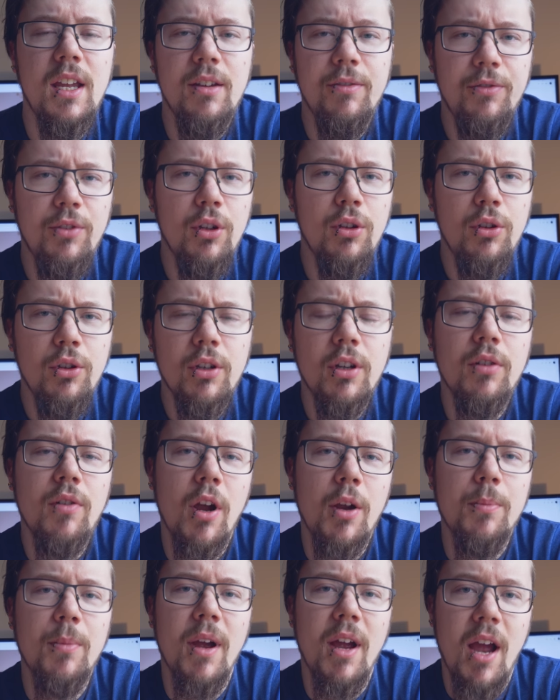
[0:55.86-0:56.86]
If you look
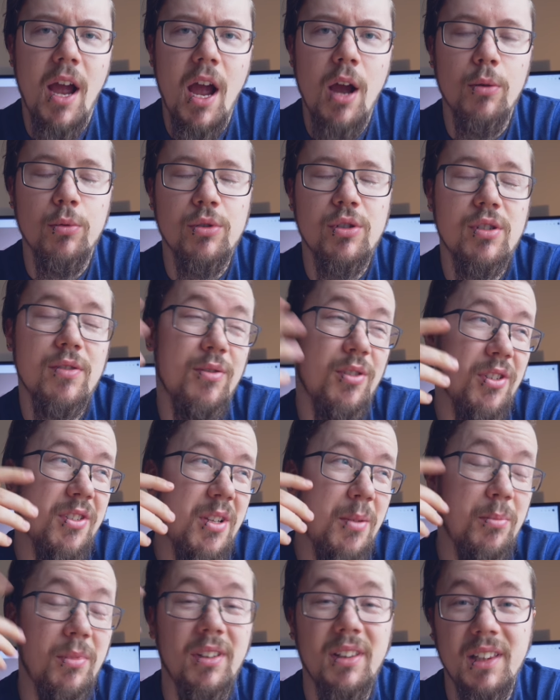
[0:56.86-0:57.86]
around my house, for
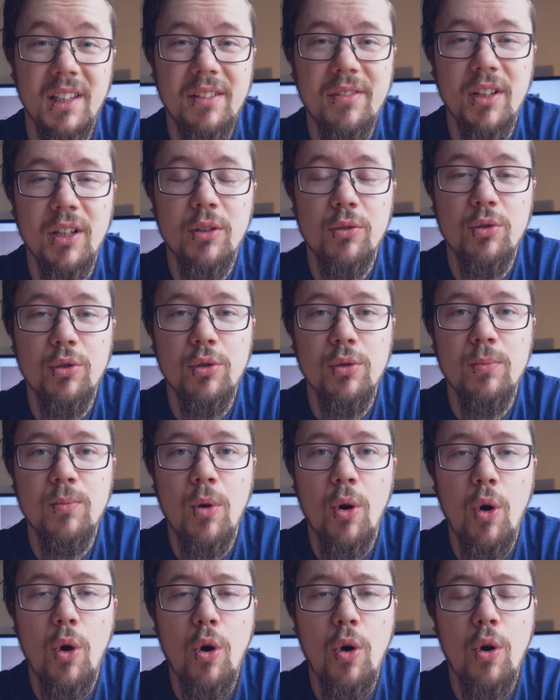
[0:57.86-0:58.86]
example, living
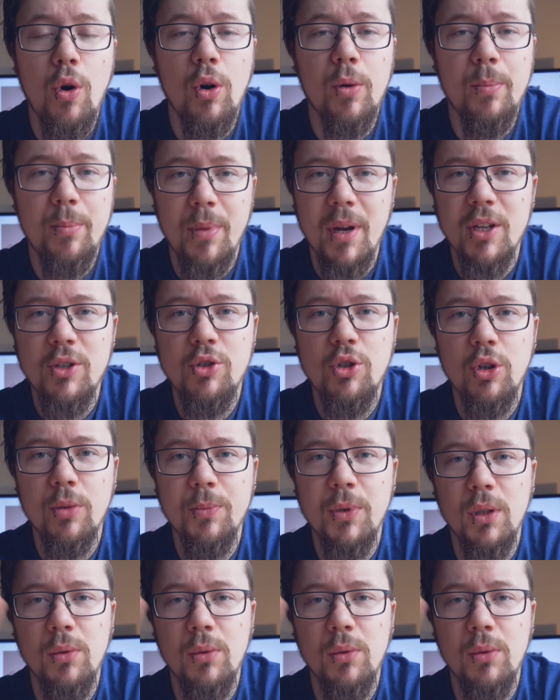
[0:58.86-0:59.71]
room or bedroom,